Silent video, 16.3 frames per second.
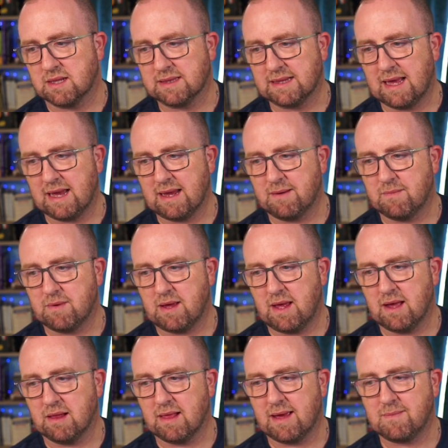A lib
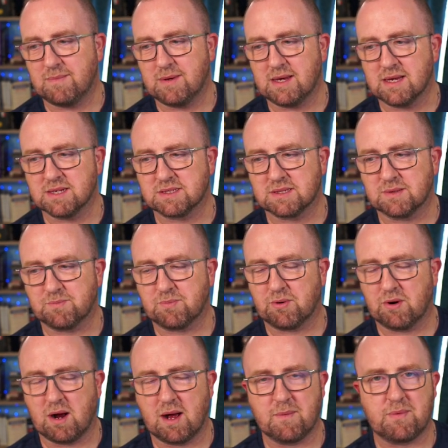is the
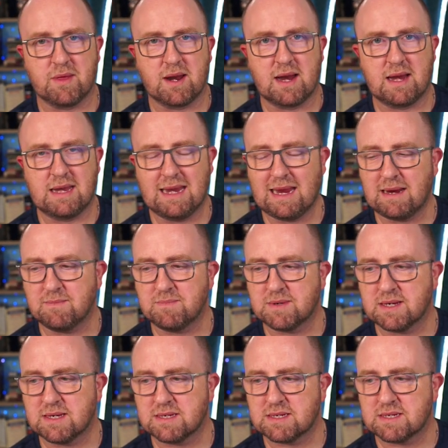prop that I
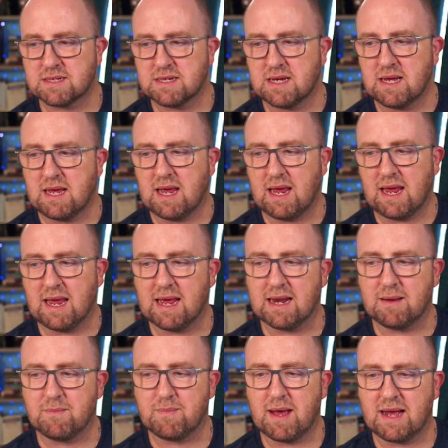named it,
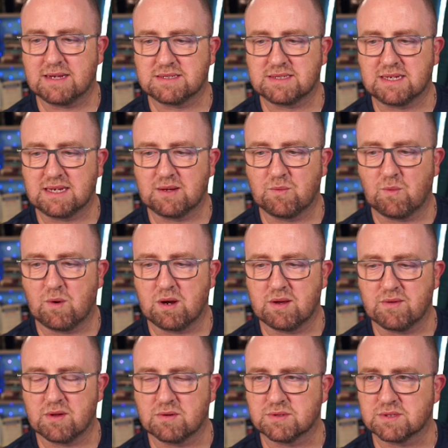and I'm passing in
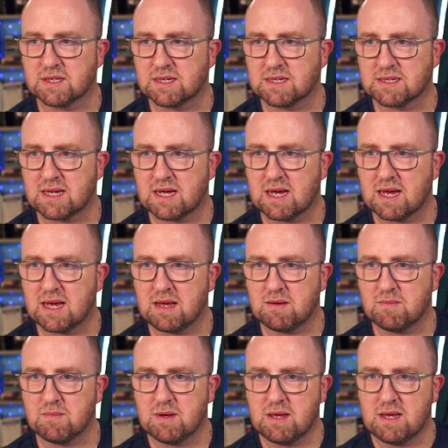one of those at a
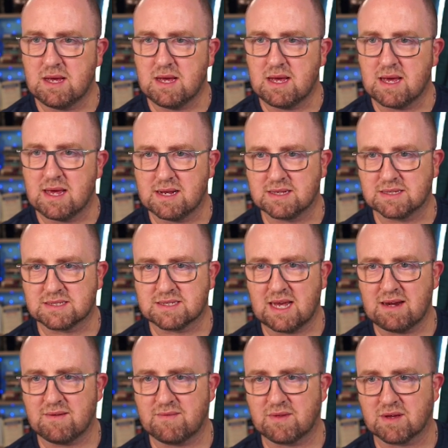time. And
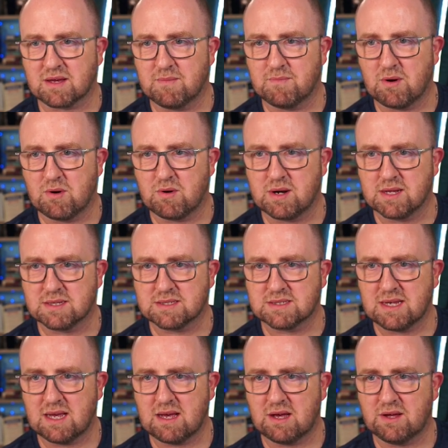inside of the component
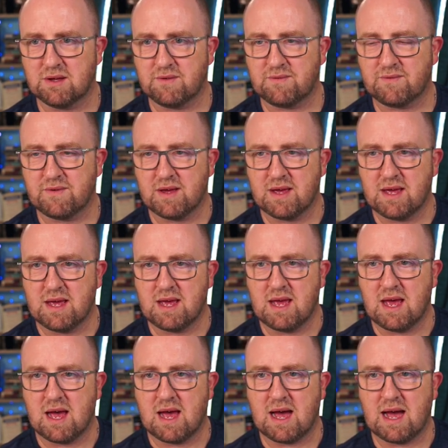itself,
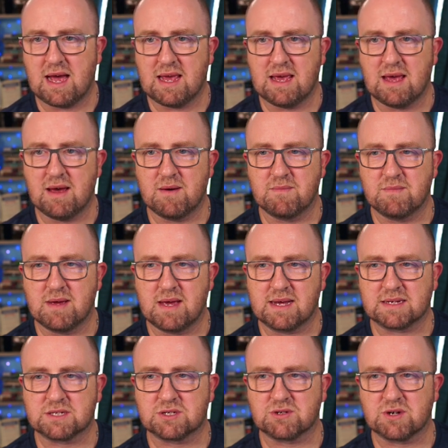I am
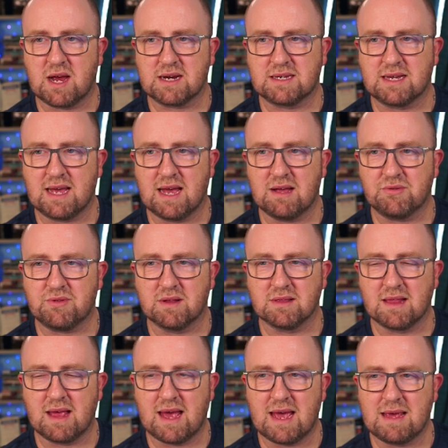extracting out
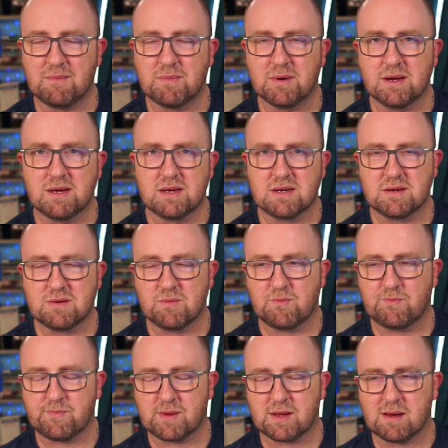the lib
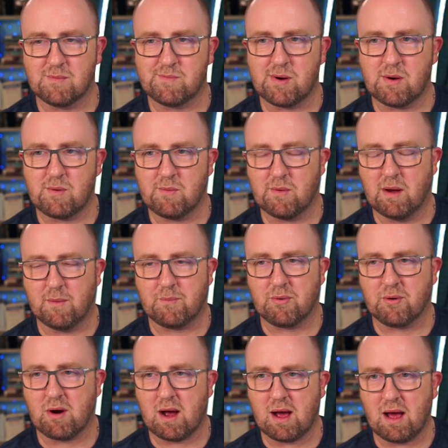
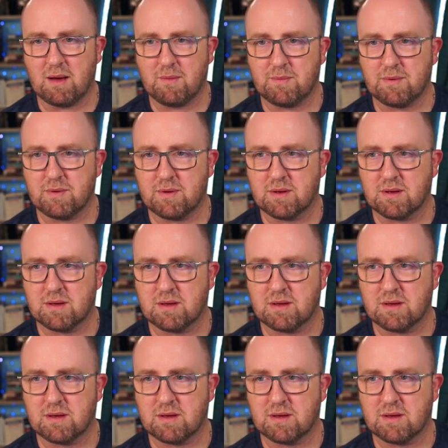prop,